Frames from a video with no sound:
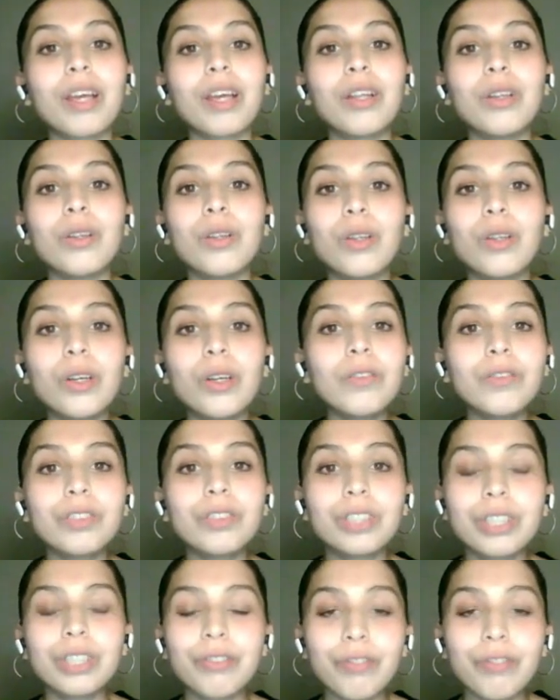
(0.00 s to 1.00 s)
love
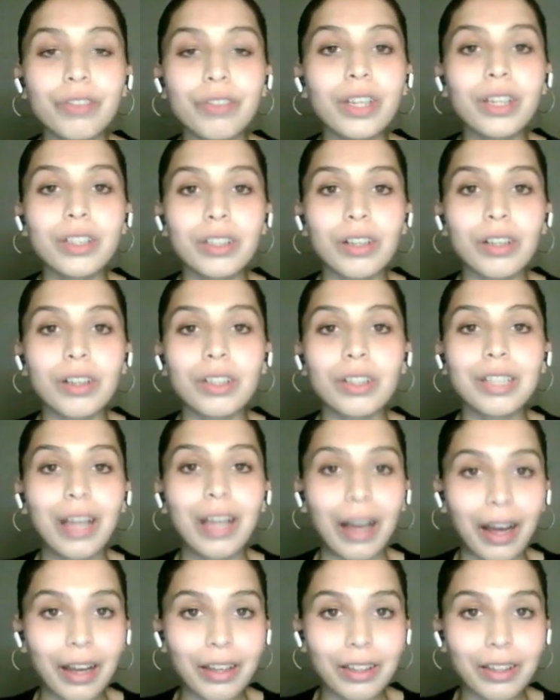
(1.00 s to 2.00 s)
to feed on
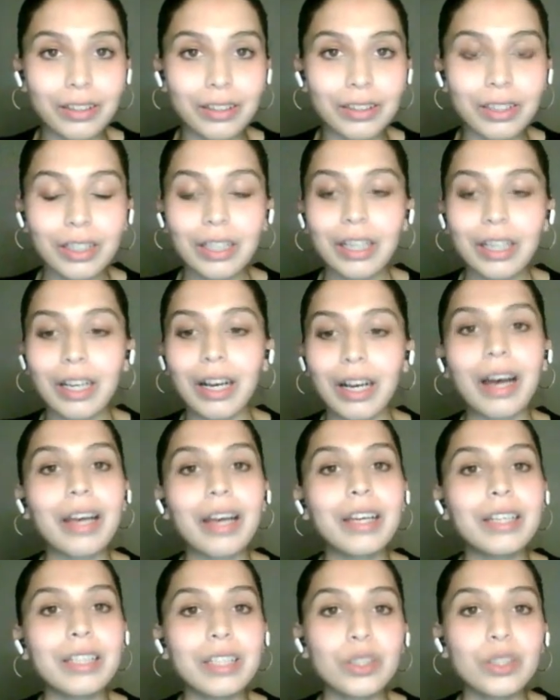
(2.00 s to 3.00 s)
iron.
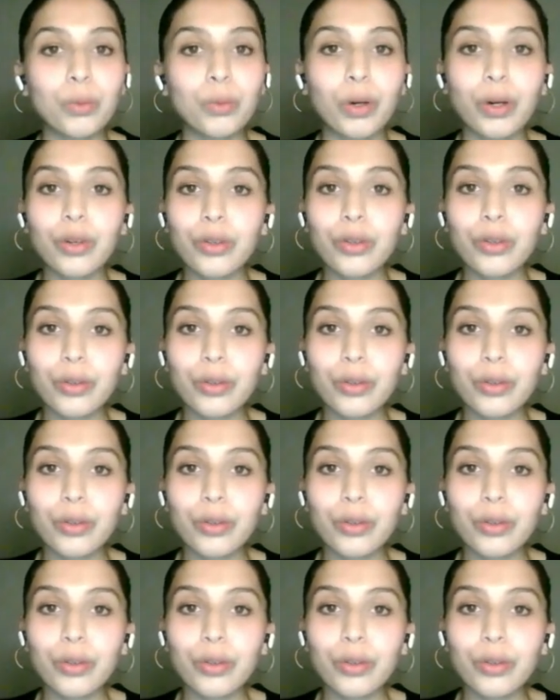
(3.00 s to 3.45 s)
Iron is what